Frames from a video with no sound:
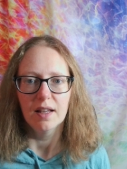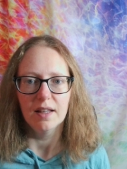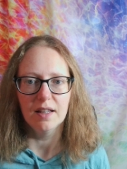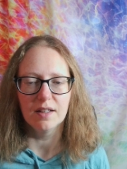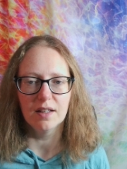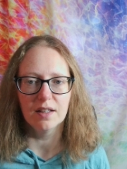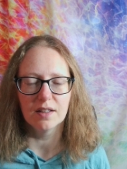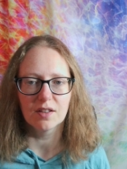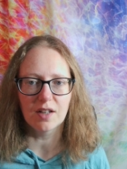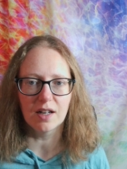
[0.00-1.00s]
It
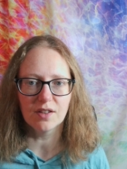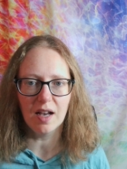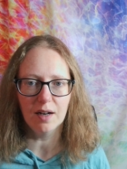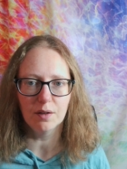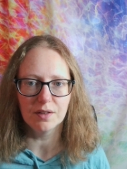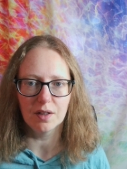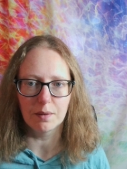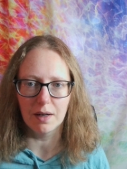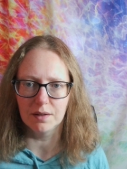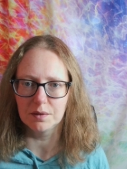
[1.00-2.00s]
starts out
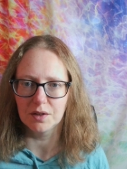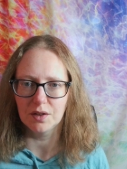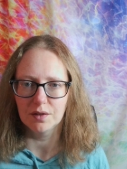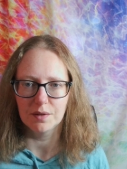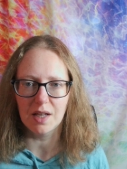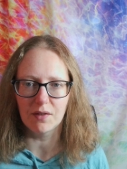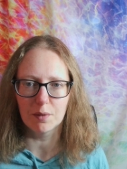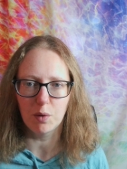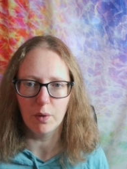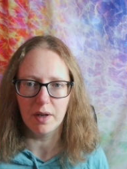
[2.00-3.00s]
around
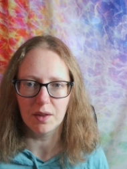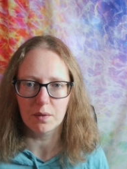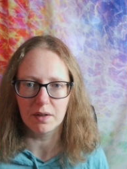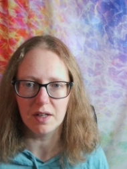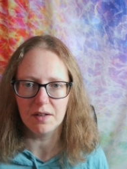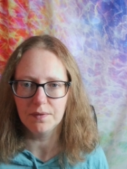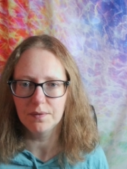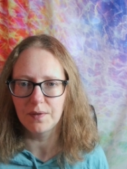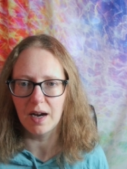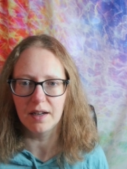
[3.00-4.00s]

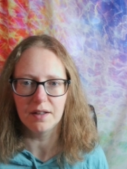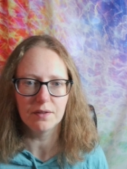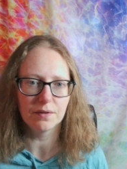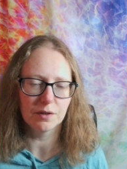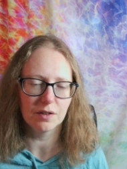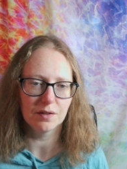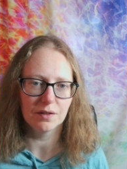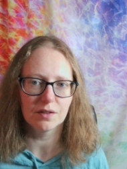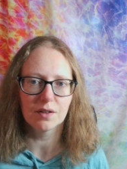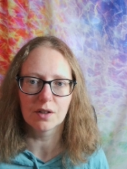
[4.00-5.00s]
7.35
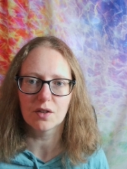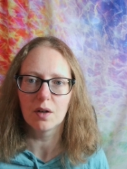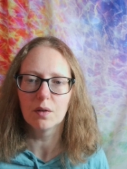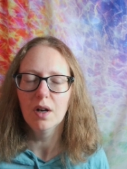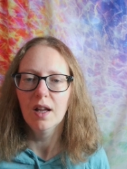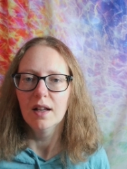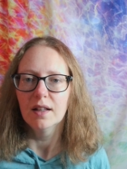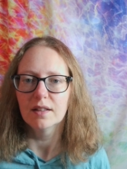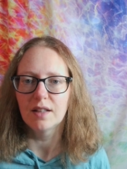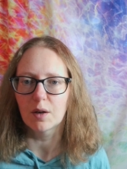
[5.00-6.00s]
or so,
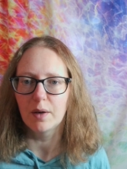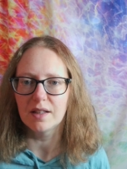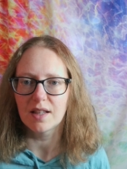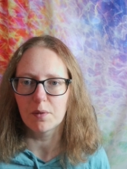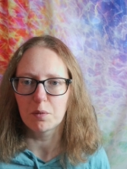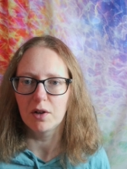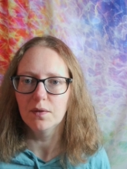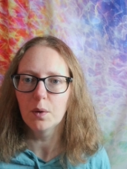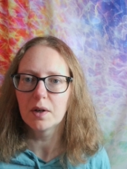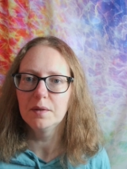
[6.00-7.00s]
not quite
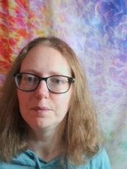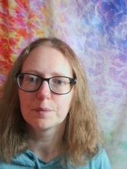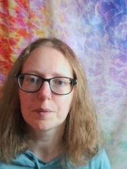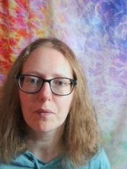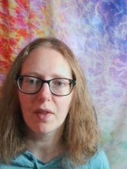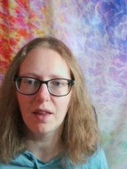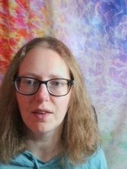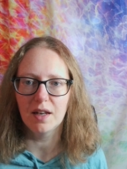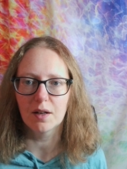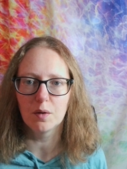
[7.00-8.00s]
7.4. And
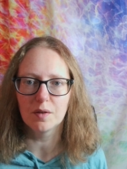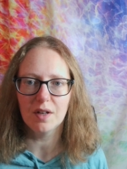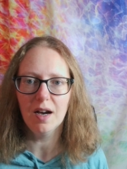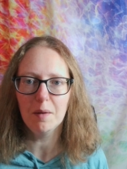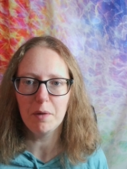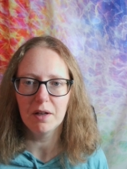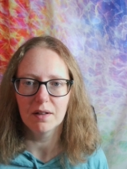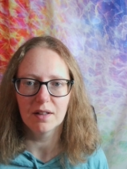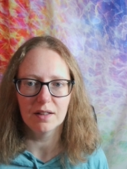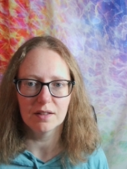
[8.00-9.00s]
then it goes up
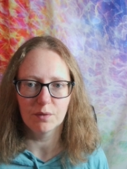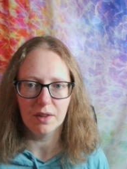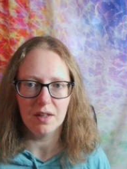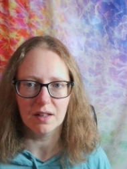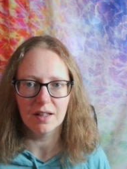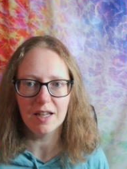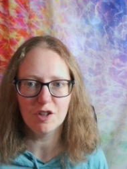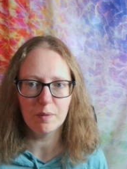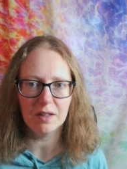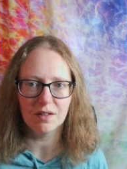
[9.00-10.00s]
with the
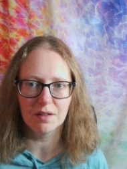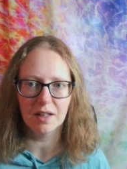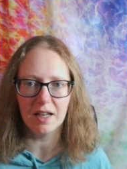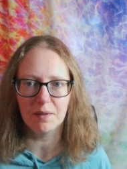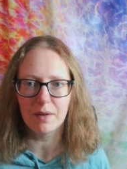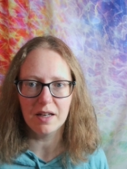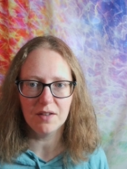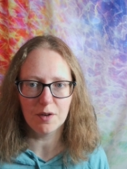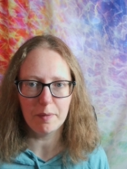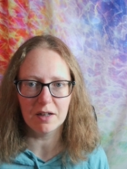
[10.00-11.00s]
engagement, the getting ready
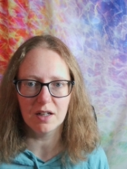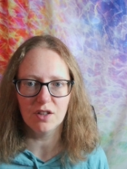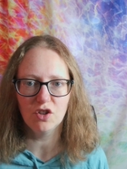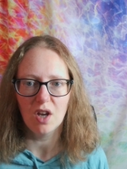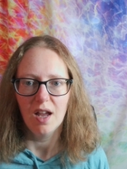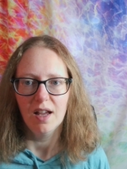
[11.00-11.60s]
for marriage.